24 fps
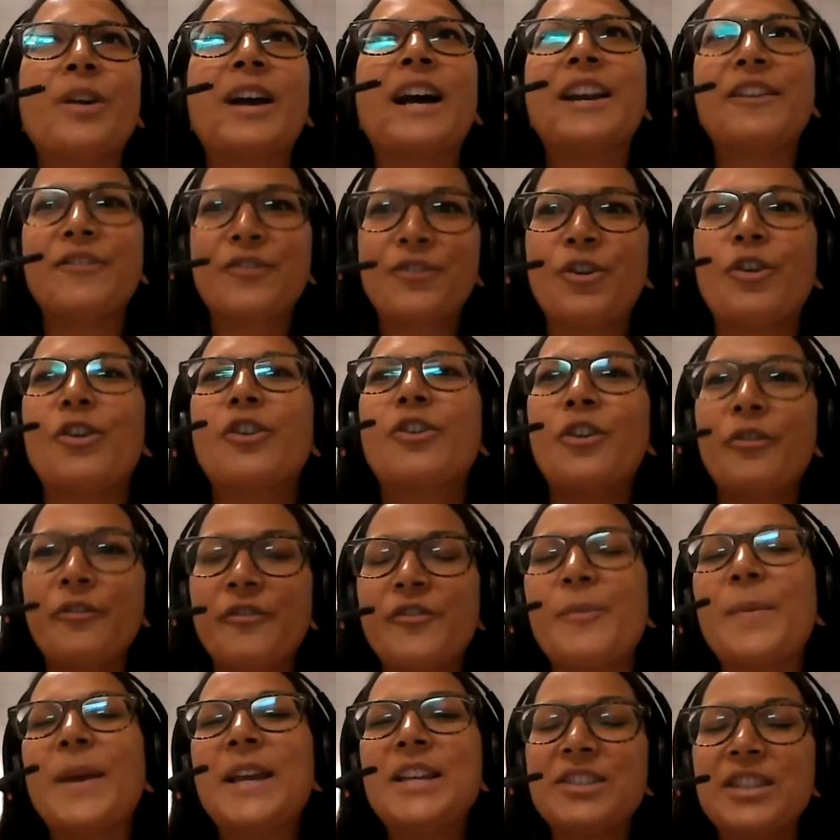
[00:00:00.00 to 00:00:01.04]
kind of got
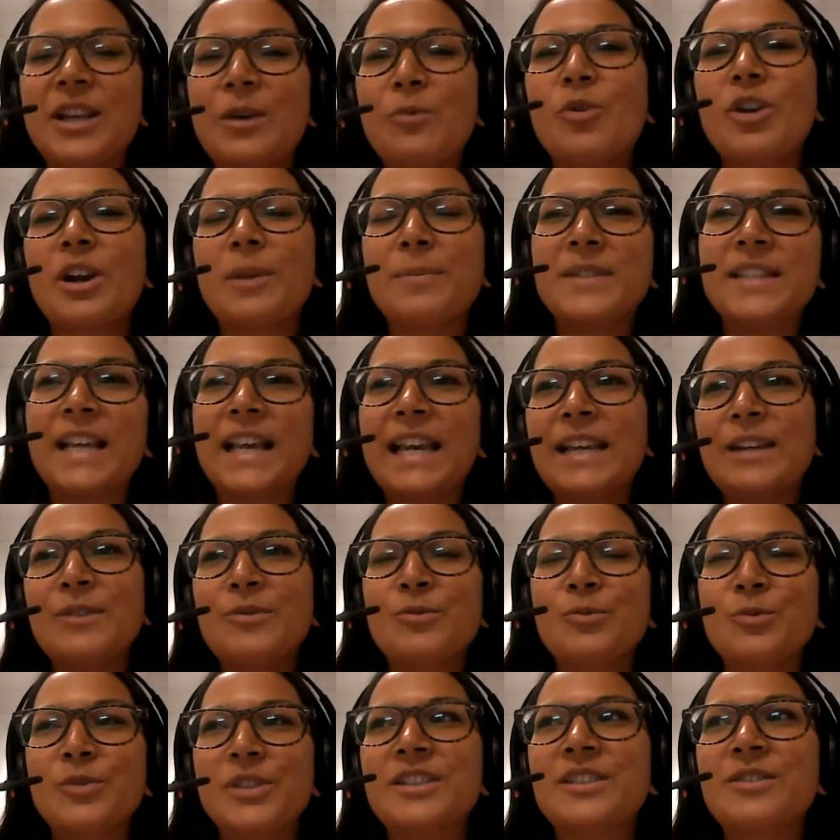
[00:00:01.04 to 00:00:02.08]
confirmation that what I'm saying
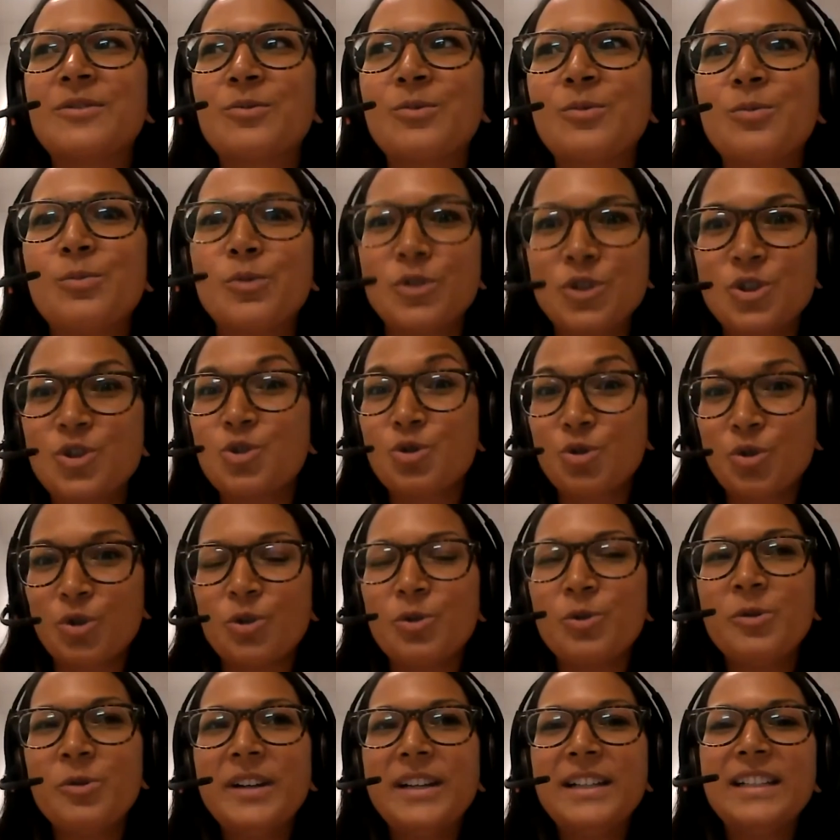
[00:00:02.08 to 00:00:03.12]
was
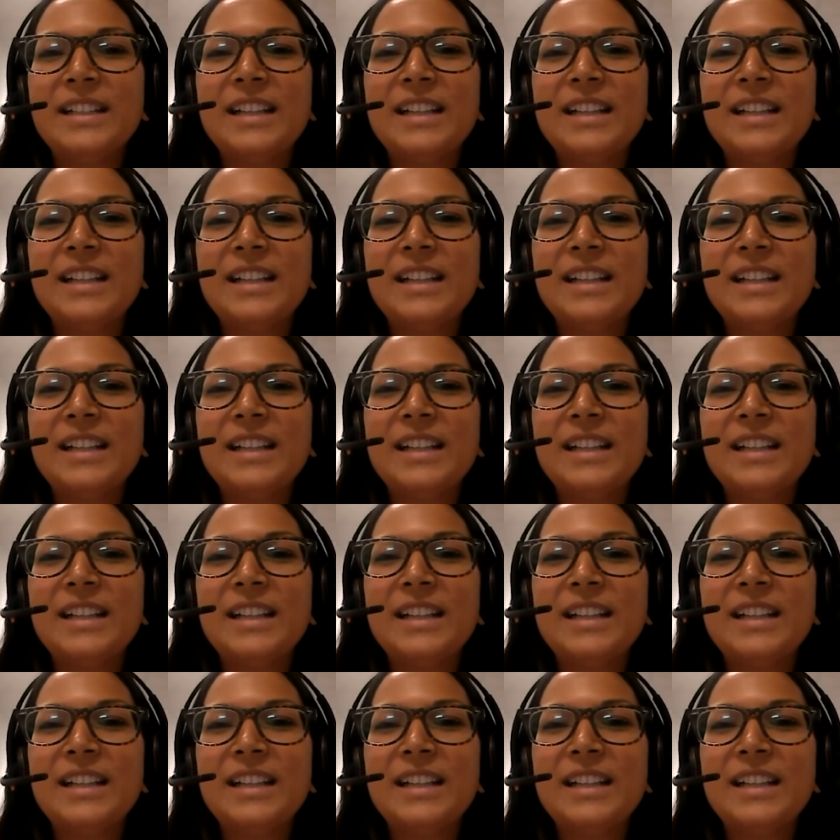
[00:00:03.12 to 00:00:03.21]
true,